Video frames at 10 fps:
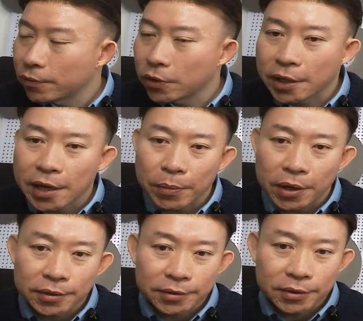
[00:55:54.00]
for the
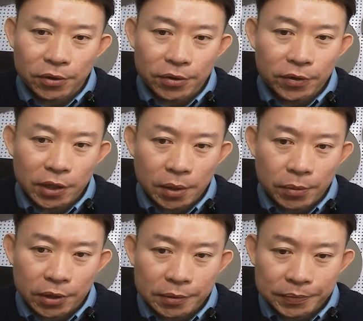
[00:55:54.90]
camera. Sorry, for the
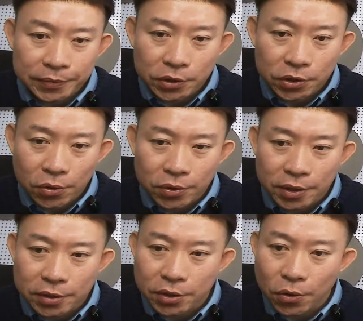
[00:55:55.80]
camera. So
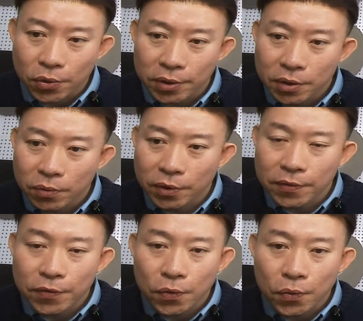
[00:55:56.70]
there's no
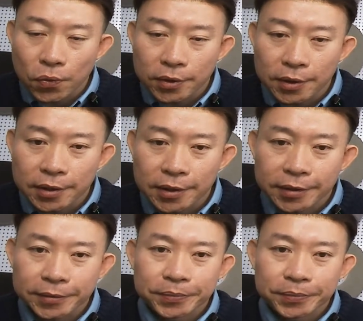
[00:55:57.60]
one for the